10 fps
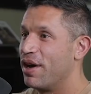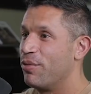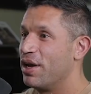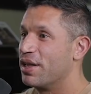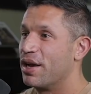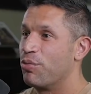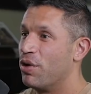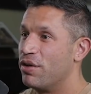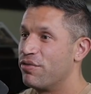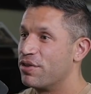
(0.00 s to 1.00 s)
if I went like
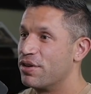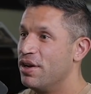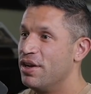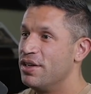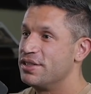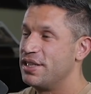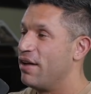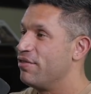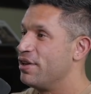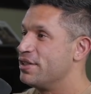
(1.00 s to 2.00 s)
1 for
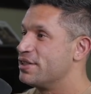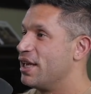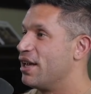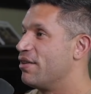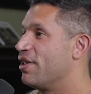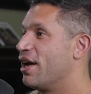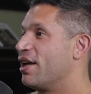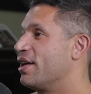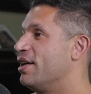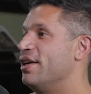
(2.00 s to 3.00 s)
7 instead of
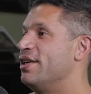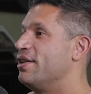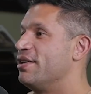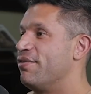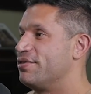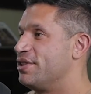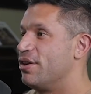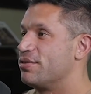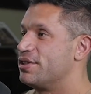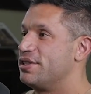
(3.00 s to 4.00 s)
like, you
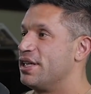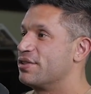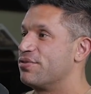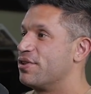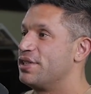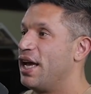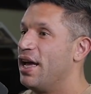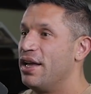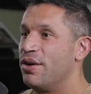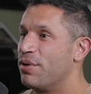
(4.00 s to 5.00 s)
know, 6 for 10